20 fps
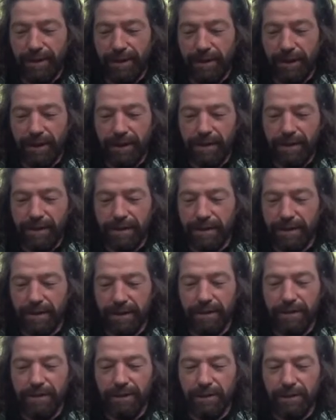And
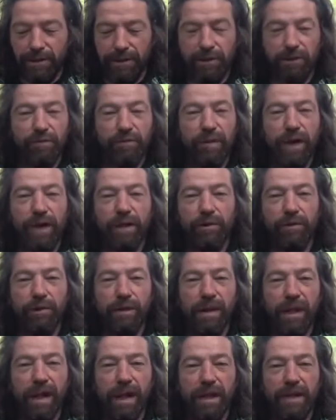you can just follow
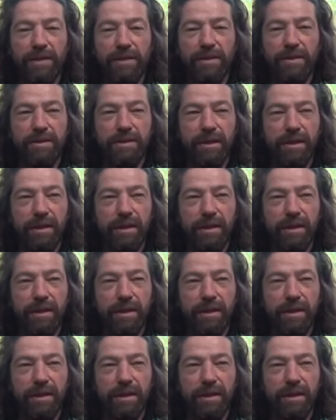it as